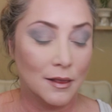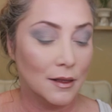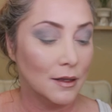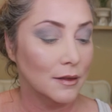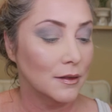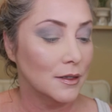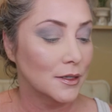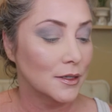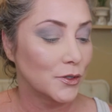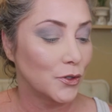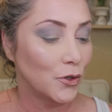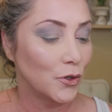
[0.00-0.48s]

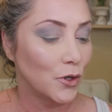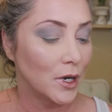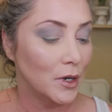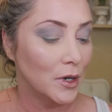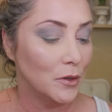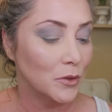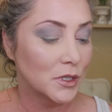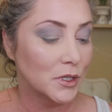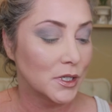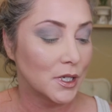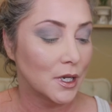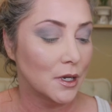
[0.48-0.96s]
thought this gray
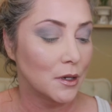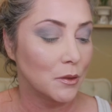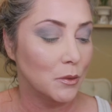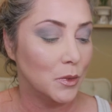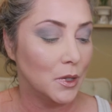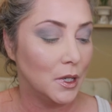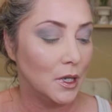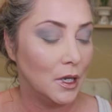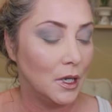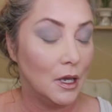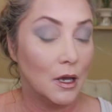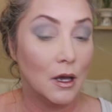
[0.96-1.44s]
was going to
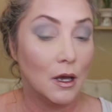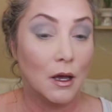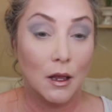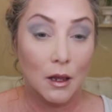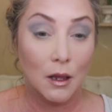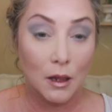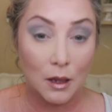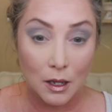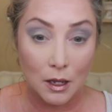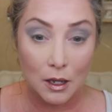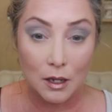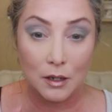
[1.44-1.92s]
be
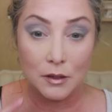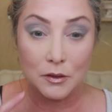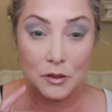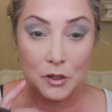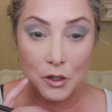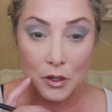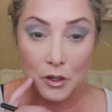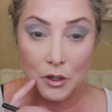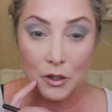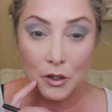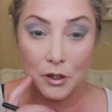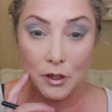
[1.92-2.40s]
a lot
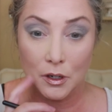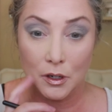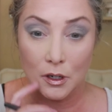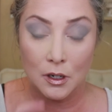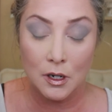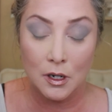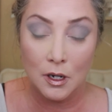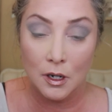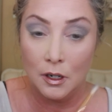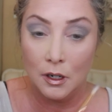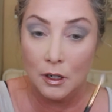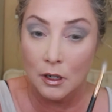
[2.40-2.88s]
darker.
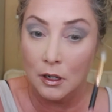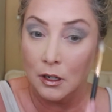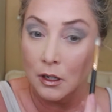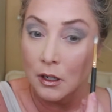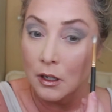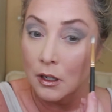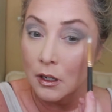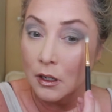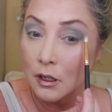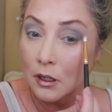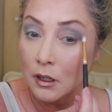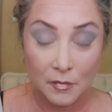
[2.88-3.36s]

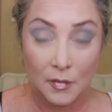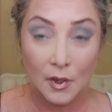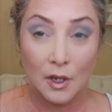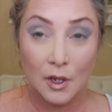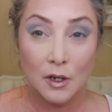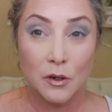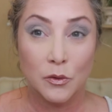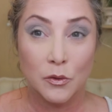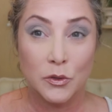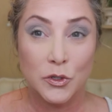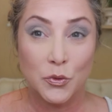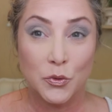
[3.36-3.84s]

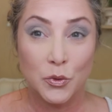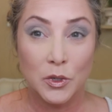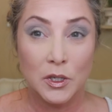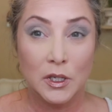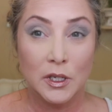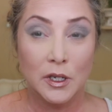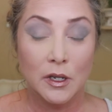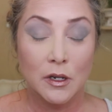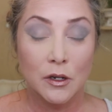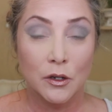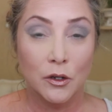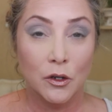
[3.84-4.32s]
And I was
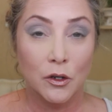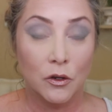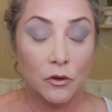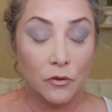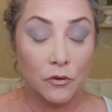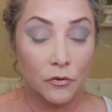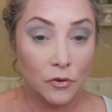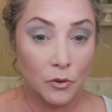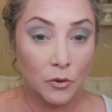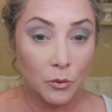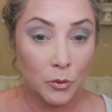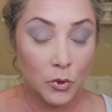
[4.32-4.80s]
really going to go
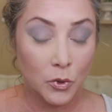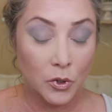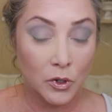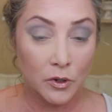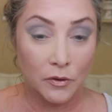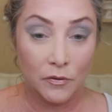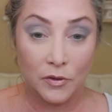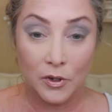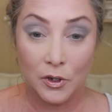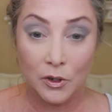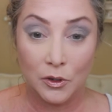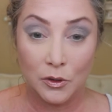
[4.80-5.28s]
for more
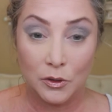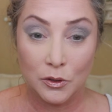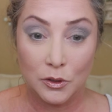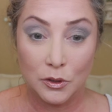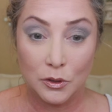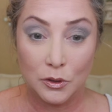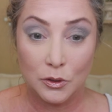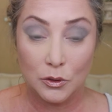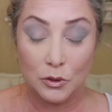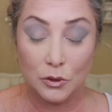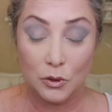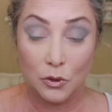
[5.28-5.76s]
of a
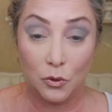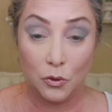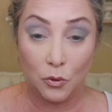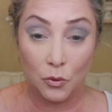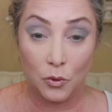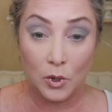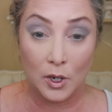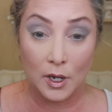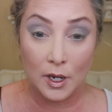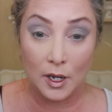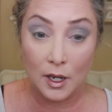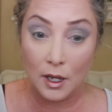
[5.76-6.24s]

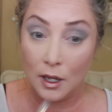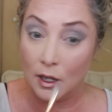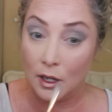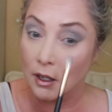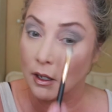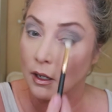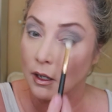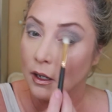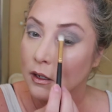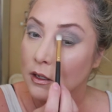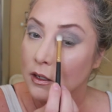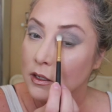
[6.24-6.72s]
gray
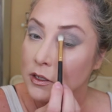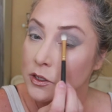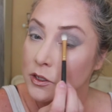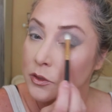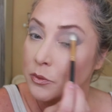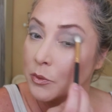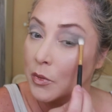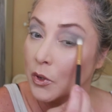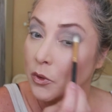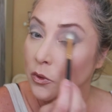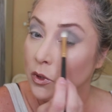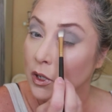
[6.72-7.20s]
kind of
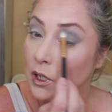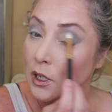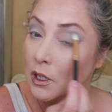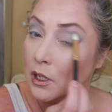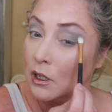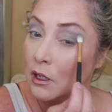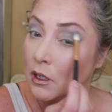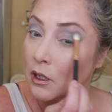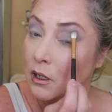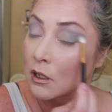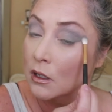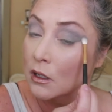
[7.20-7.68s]

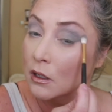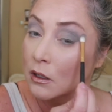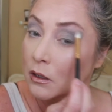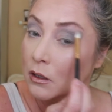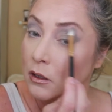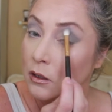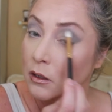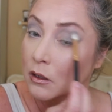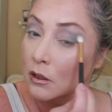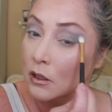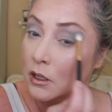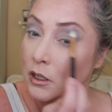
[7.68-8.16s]

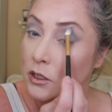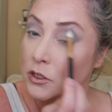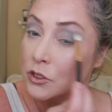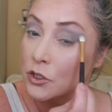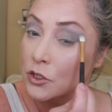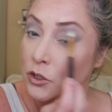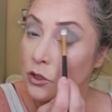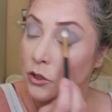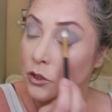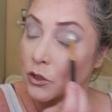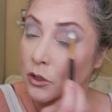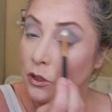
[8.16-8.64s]

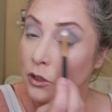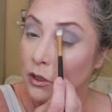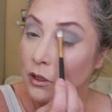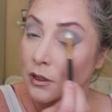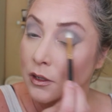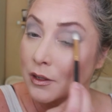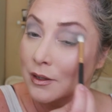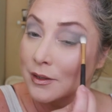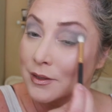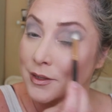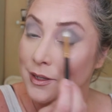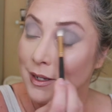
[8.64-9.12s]
smoky-ish look
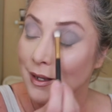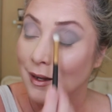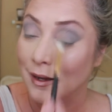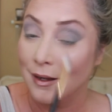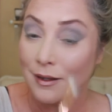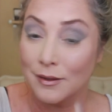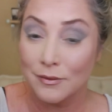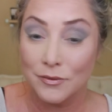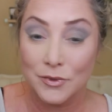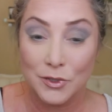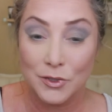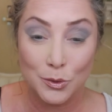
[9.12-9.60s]
because I
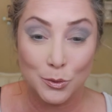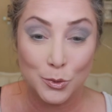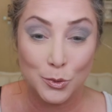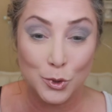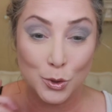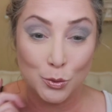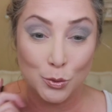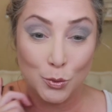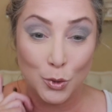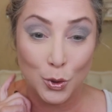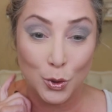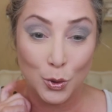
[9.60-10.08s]
left some
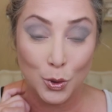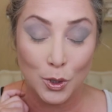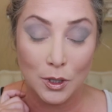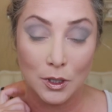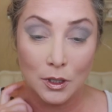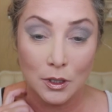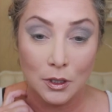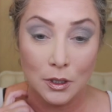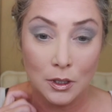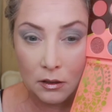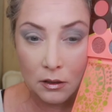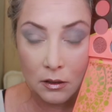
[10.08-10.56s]
smoke.
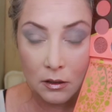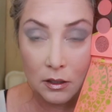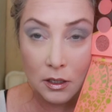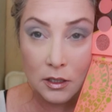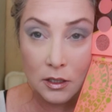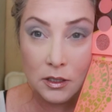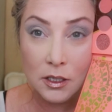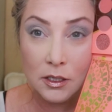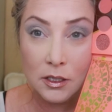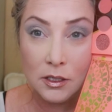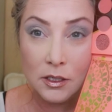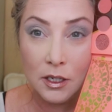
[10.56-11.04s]
It
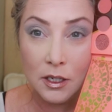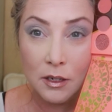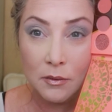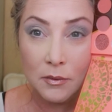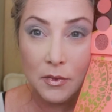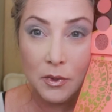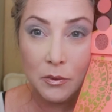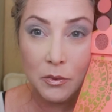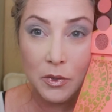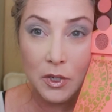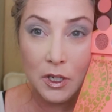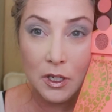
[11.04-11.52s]
doesn't
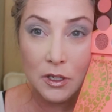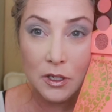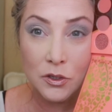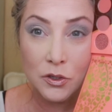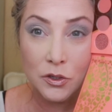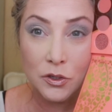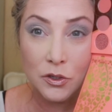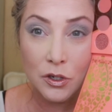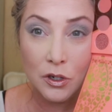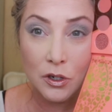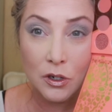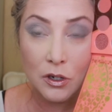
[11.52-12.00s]
seem to be
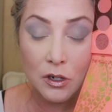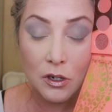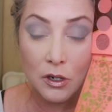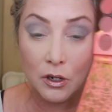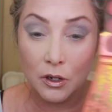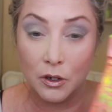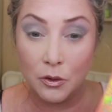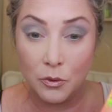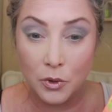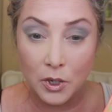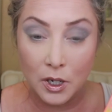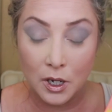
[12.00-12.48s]
as
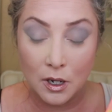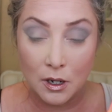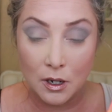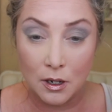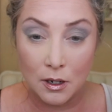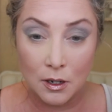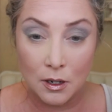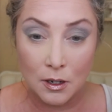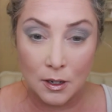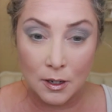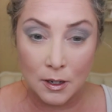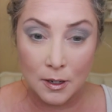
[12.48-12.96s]
dark going
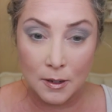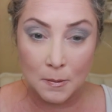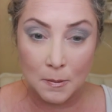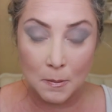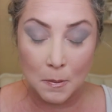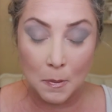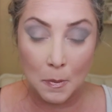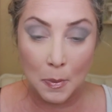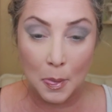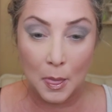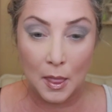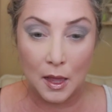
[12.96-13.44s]

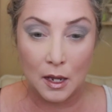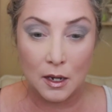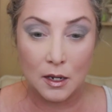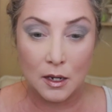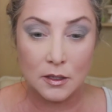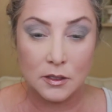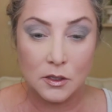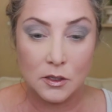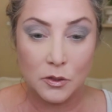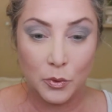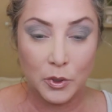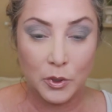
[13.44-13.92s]
on
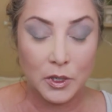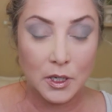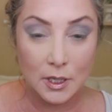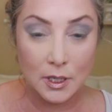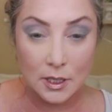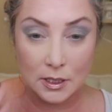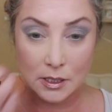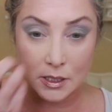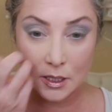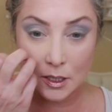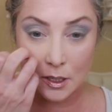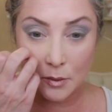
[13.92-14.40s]
as what it
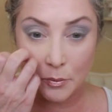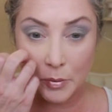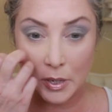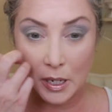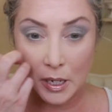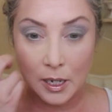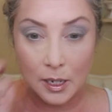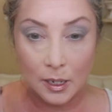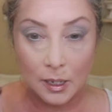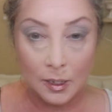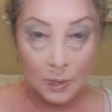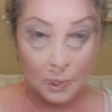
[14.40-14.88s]
is in the
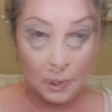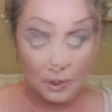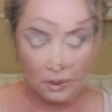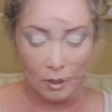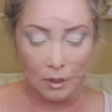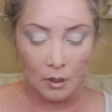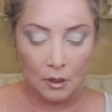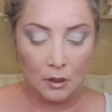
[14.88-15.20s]
pan.